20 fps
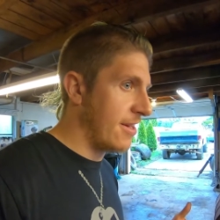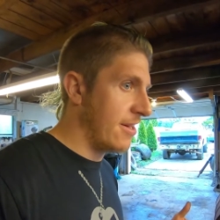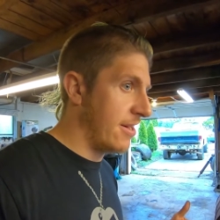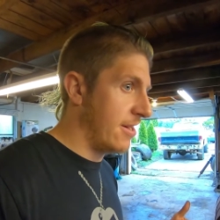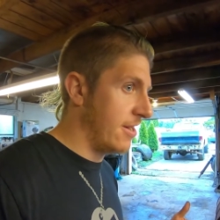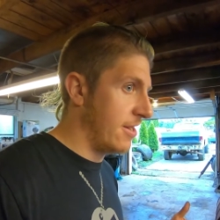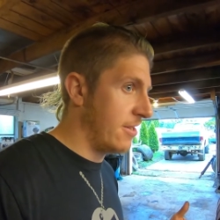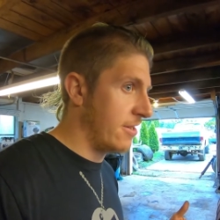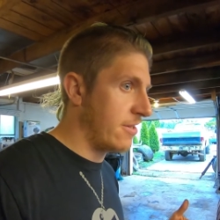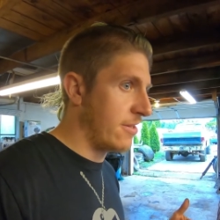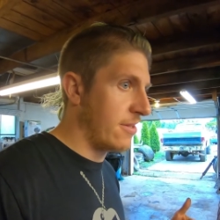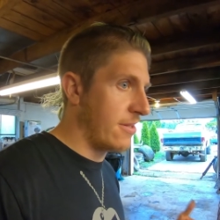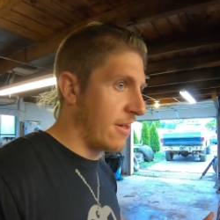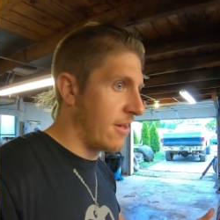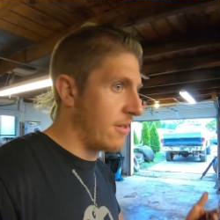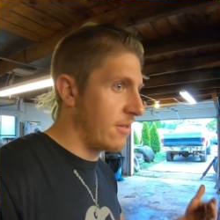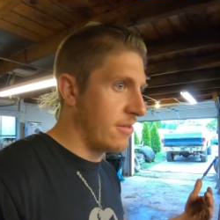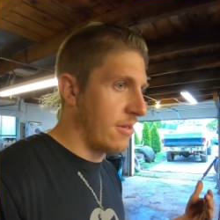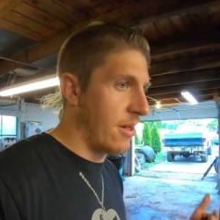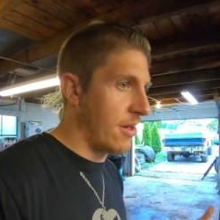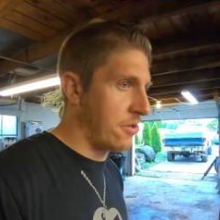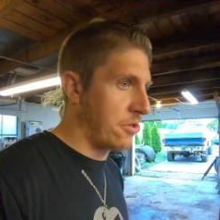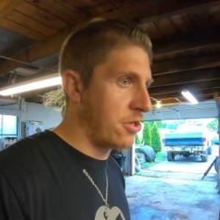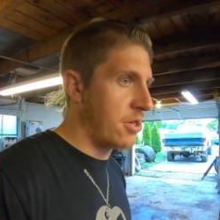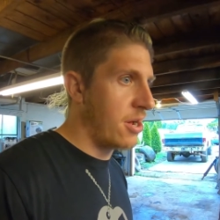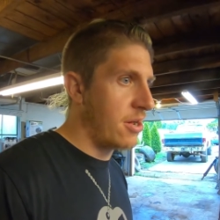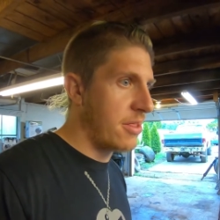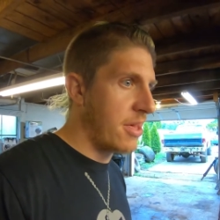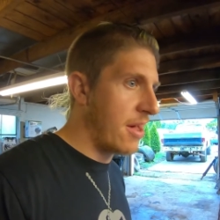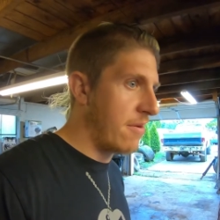and I'll, I'll
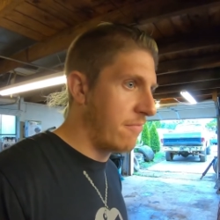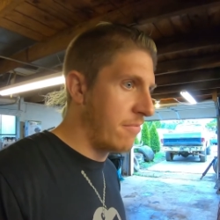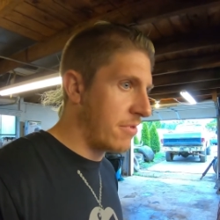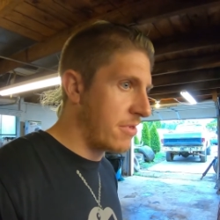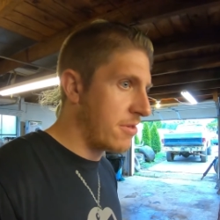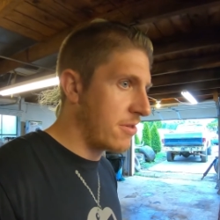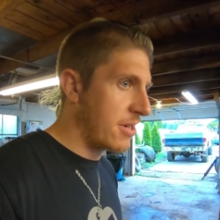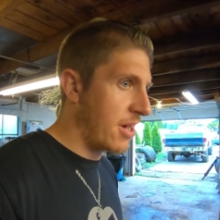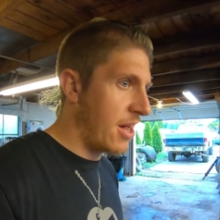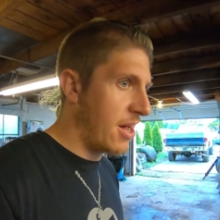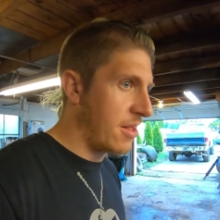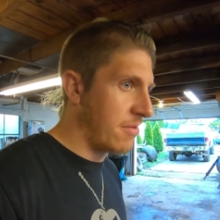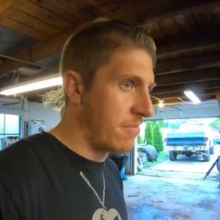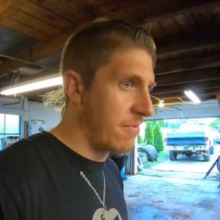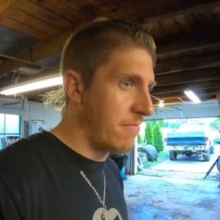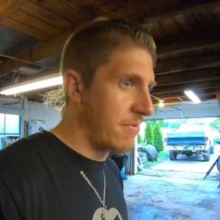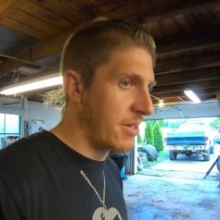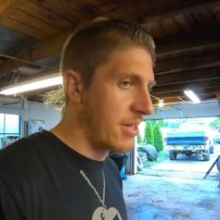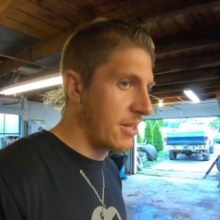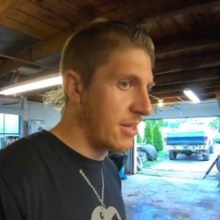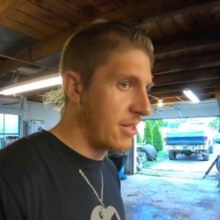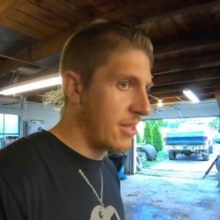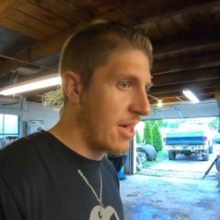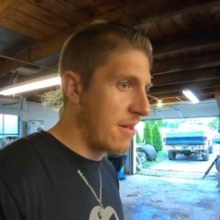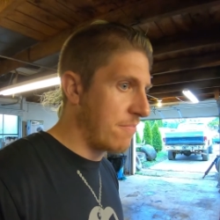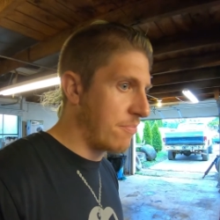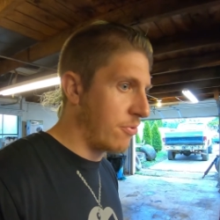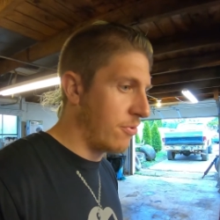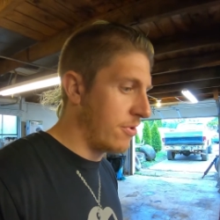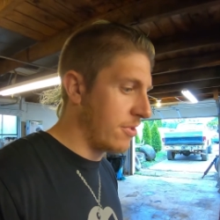share that with you guys when we get to
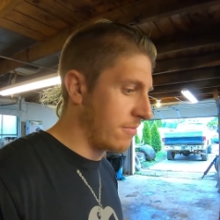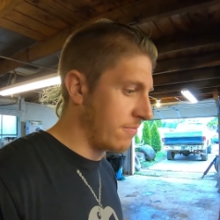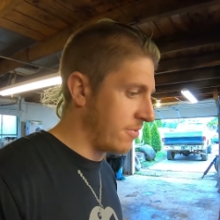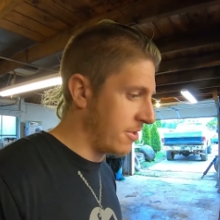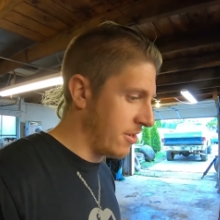that point.